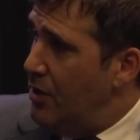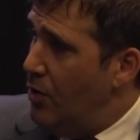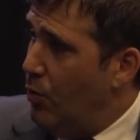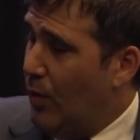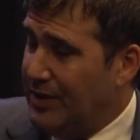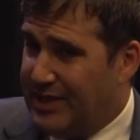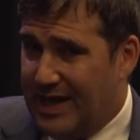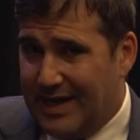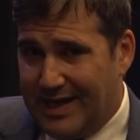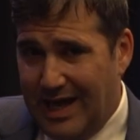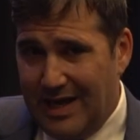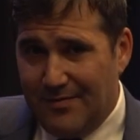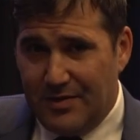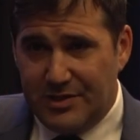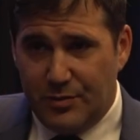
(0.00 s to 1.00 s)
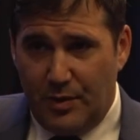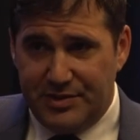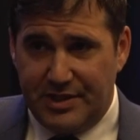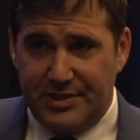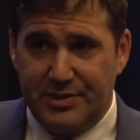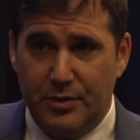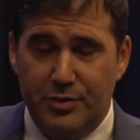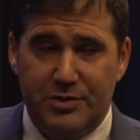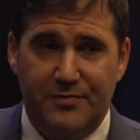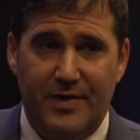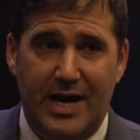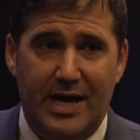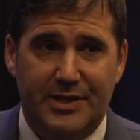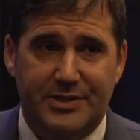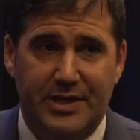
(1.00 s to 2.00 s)
What that gave us was exclusive
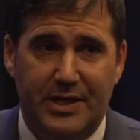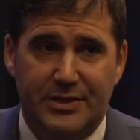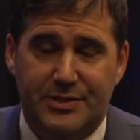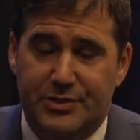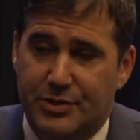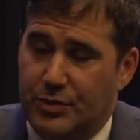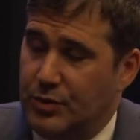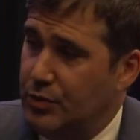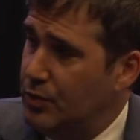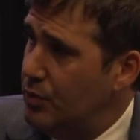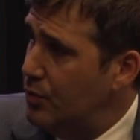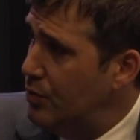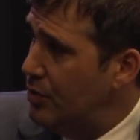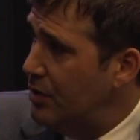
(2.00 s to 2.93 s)
access to